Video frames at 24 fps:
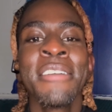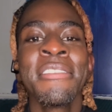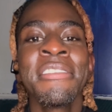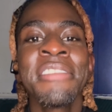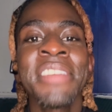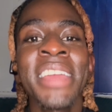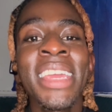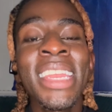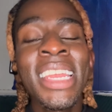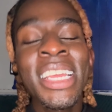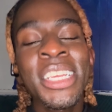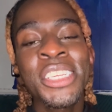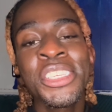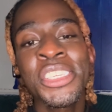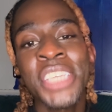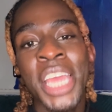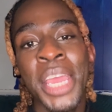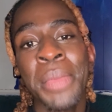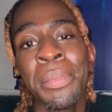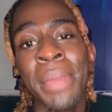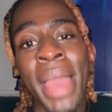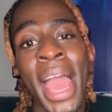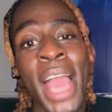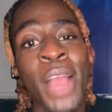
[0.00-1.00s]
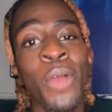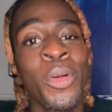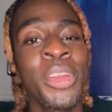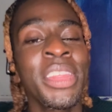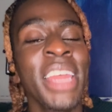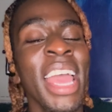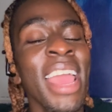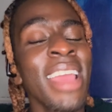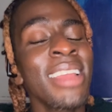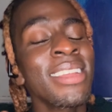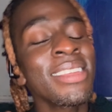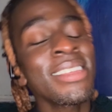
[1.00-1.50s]
Phoenix J back
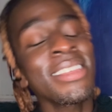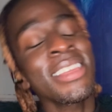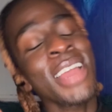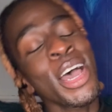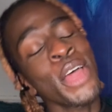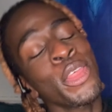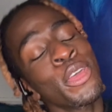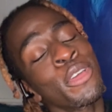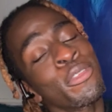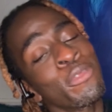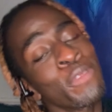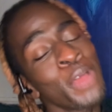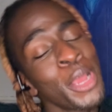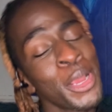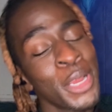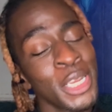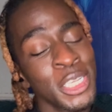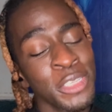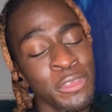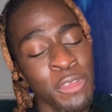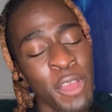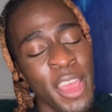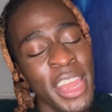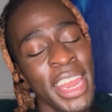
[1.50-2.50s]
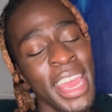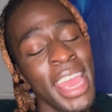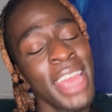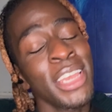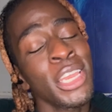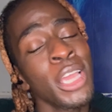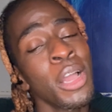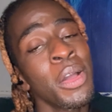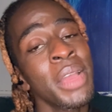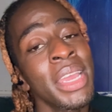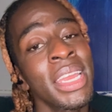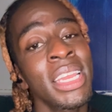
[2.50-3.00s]
with another Fragrance Friday.
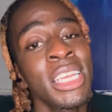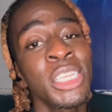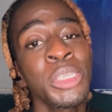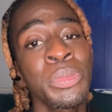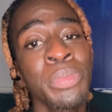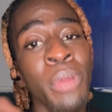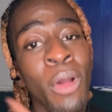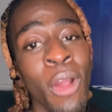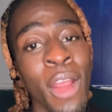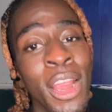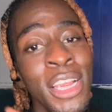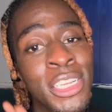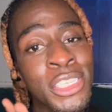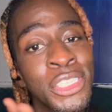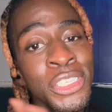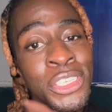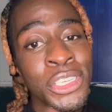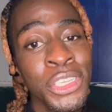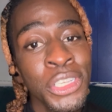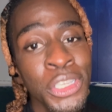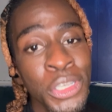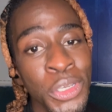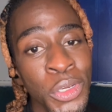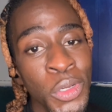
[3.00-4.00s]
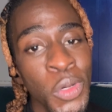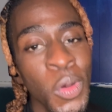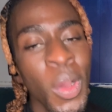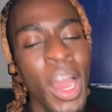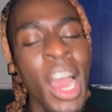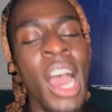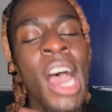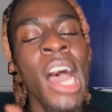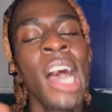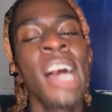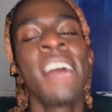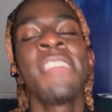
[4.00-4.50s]
And y'all, it is part two
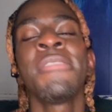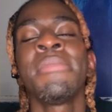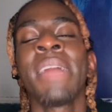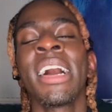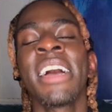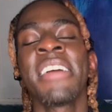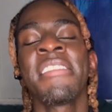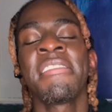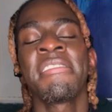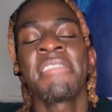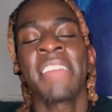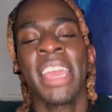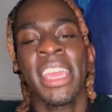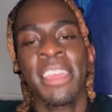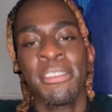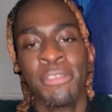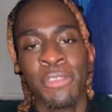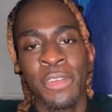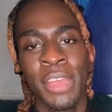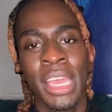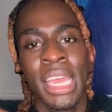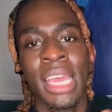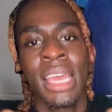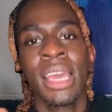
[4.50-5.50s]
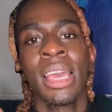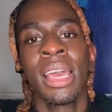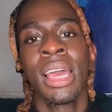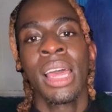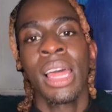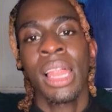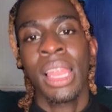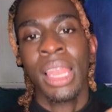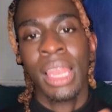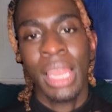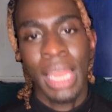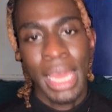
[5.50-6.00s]
of my favorite
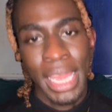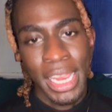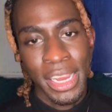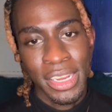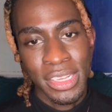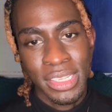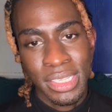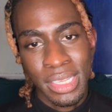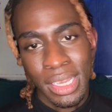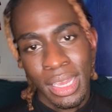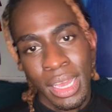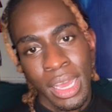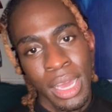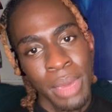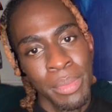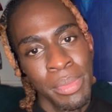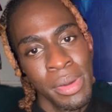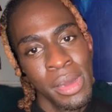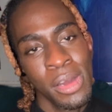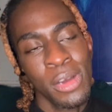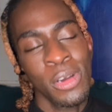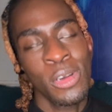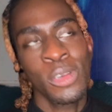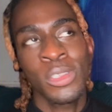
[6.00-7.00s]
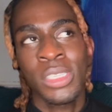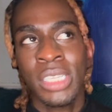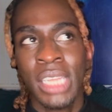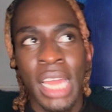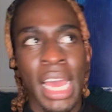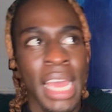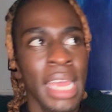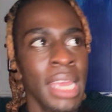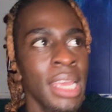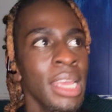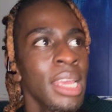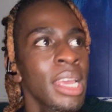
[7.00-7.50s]
layers and combos.
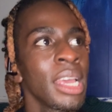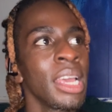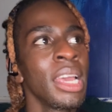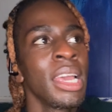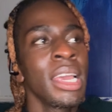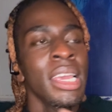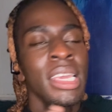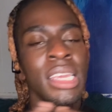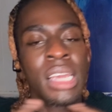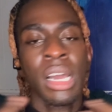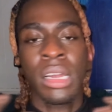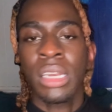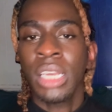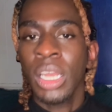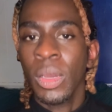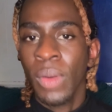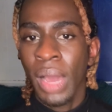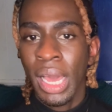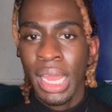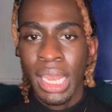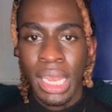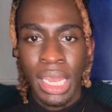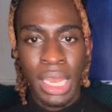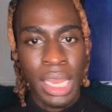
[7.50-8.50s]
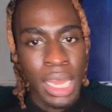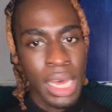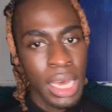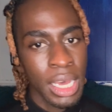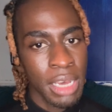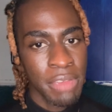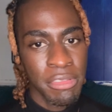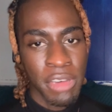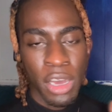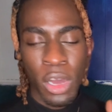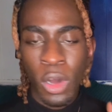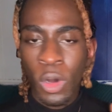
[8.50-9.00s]
Like, y'all know I
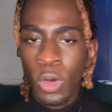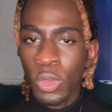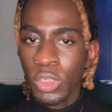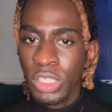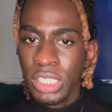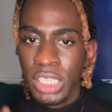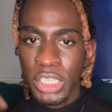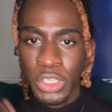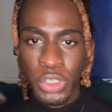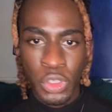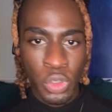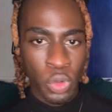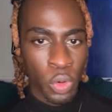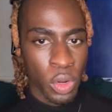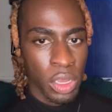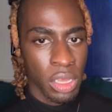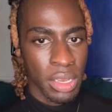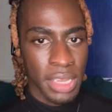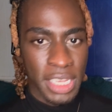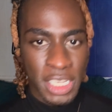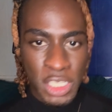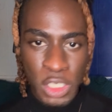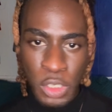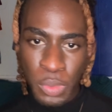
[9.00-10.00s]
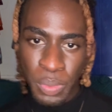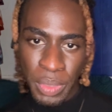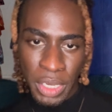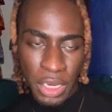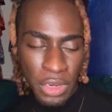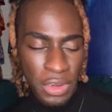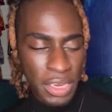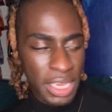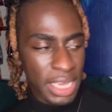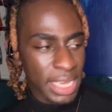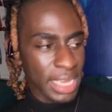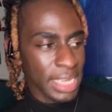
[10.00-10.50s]
love a whole sensorial
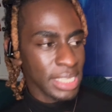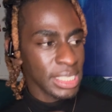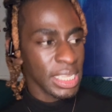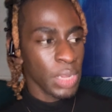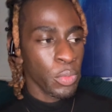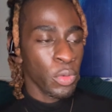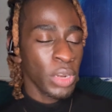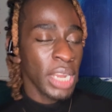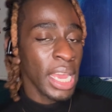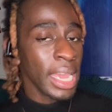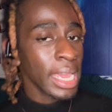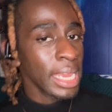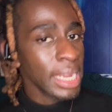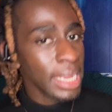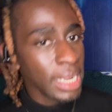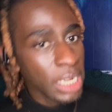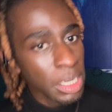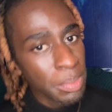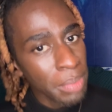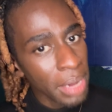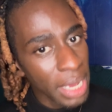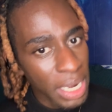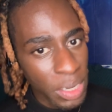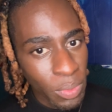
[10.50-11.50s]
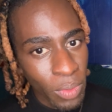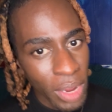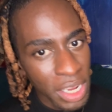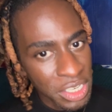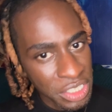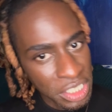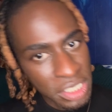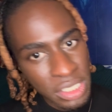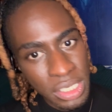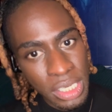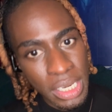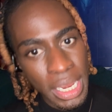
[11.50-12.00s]
experience. And we're not getting into body
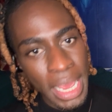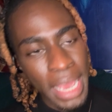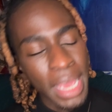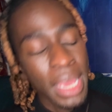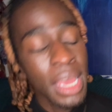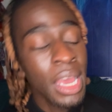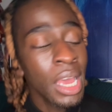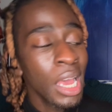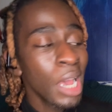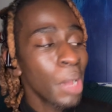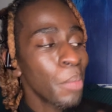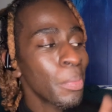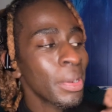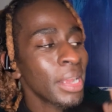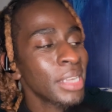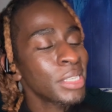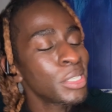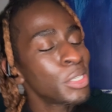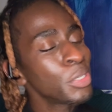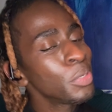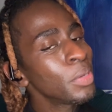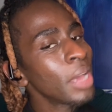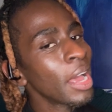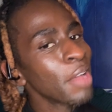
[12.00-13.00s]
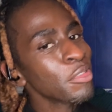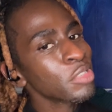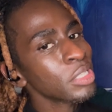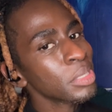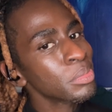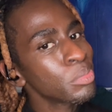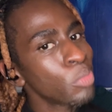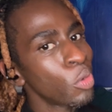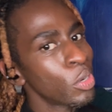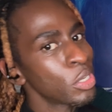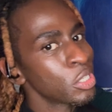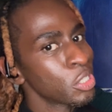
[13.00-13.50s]
washes today, but I do have
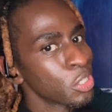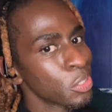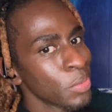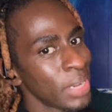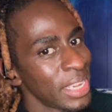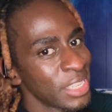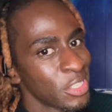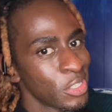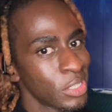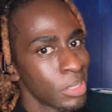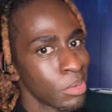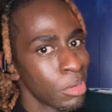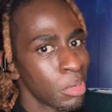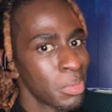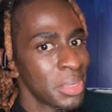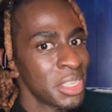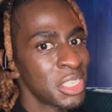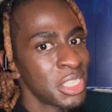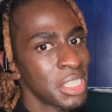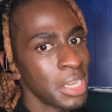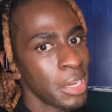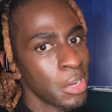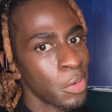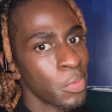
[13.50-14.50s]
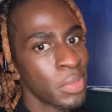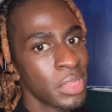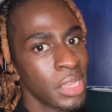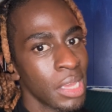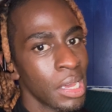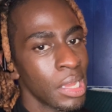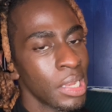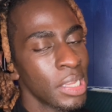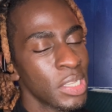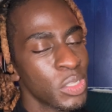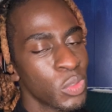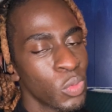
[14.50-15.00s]
some moisturizers I'm going to be sharing with
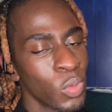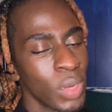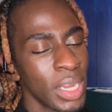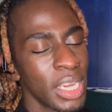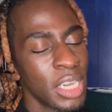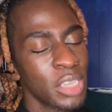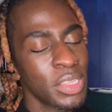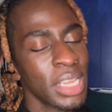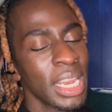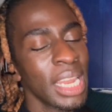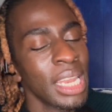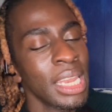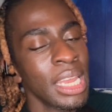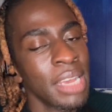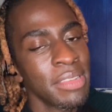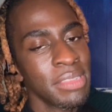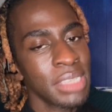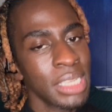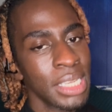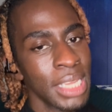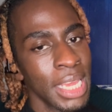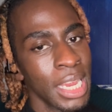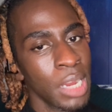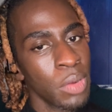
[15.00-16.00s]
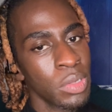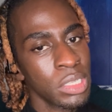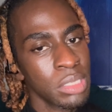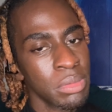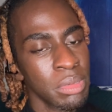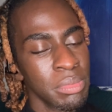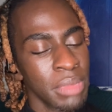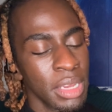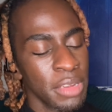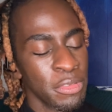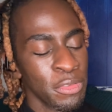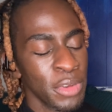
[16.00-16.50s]
y'all as well that I love to layer with
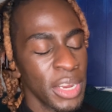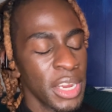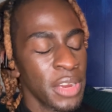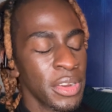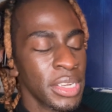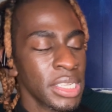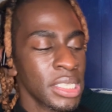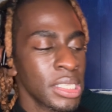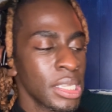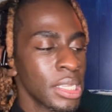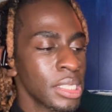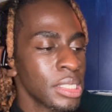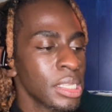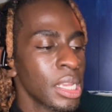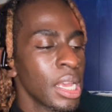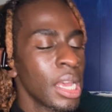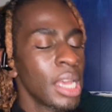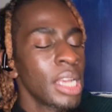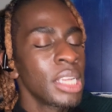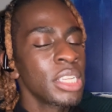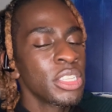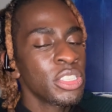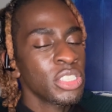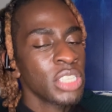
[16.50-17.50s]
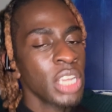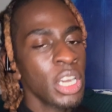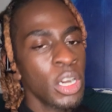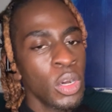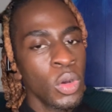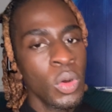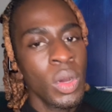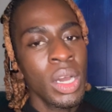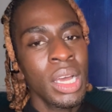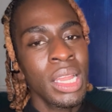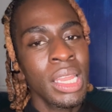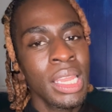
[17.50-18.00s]
some of my fragrances.
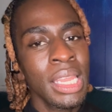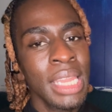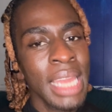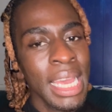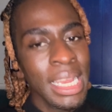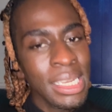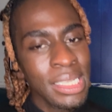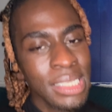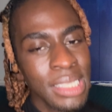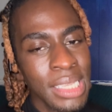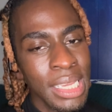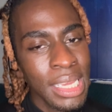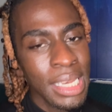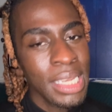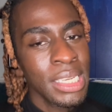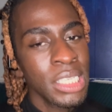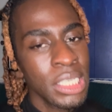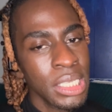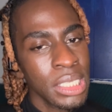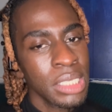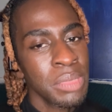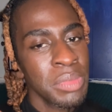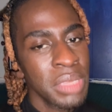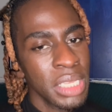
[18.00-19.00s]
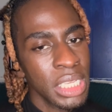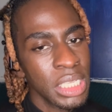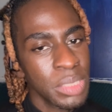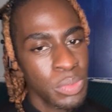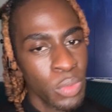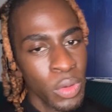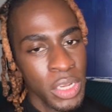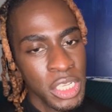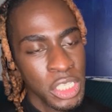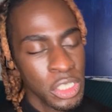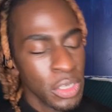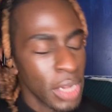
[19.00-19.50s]
So let's get into some of these
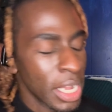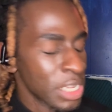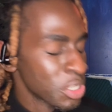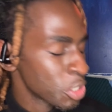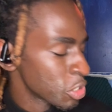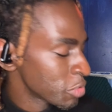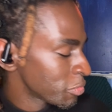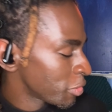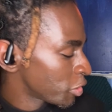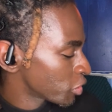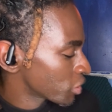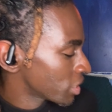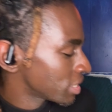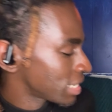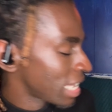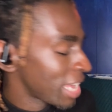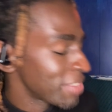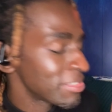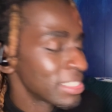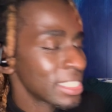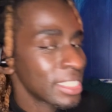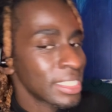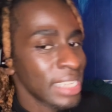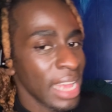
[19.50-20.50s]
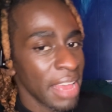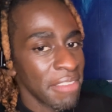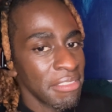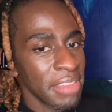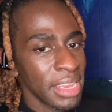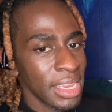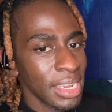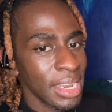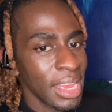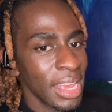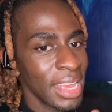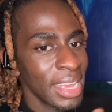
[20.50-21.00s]
moisturizers first because I have
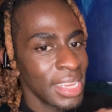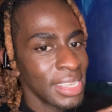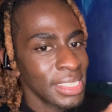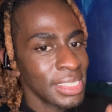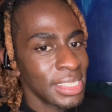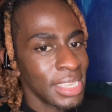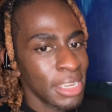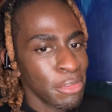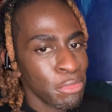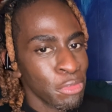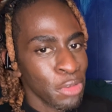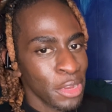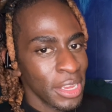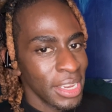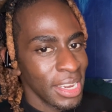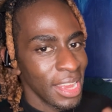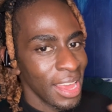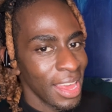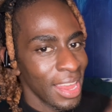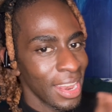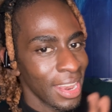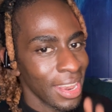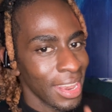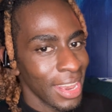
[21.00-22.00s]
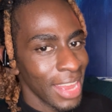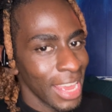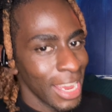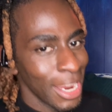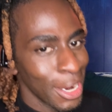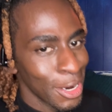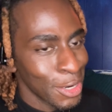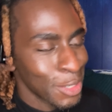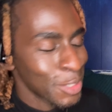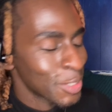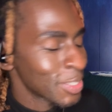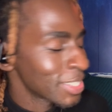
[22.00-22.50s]
seven different
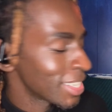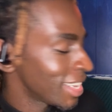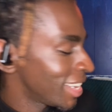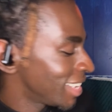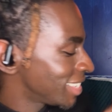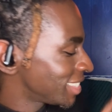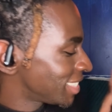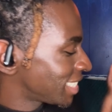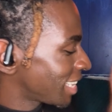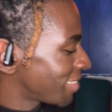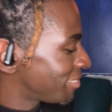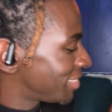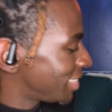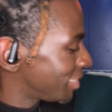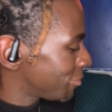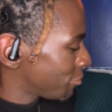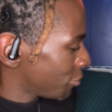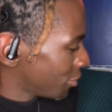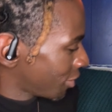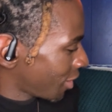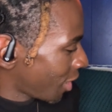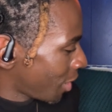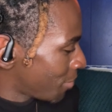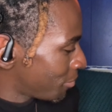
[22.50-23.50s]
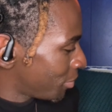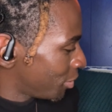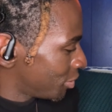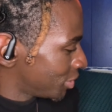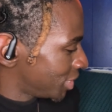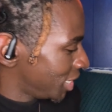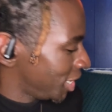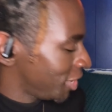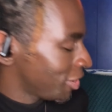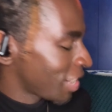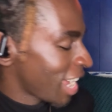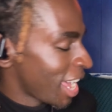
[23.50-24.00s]
layers, seven different
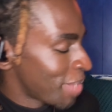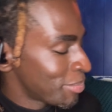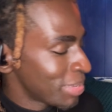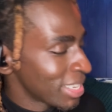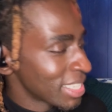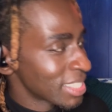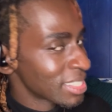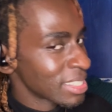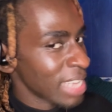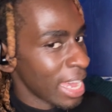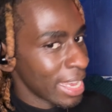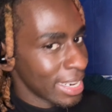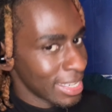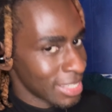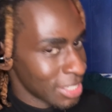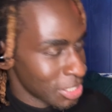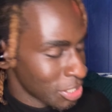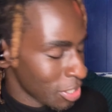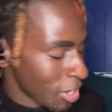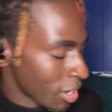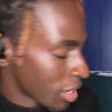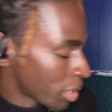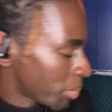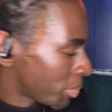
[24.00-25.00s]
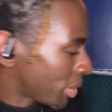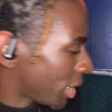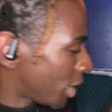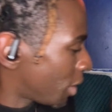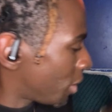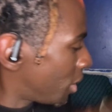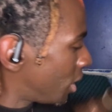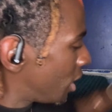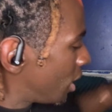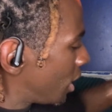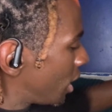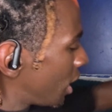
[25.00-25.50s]
combos here I'm excited to talk
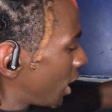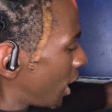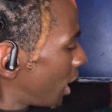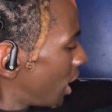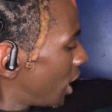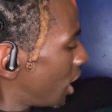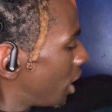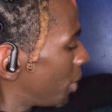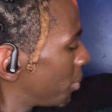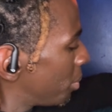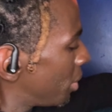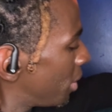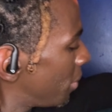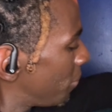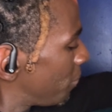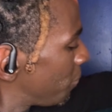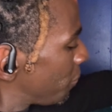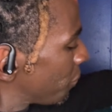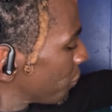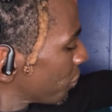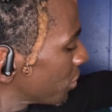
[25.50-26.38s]
about. Um,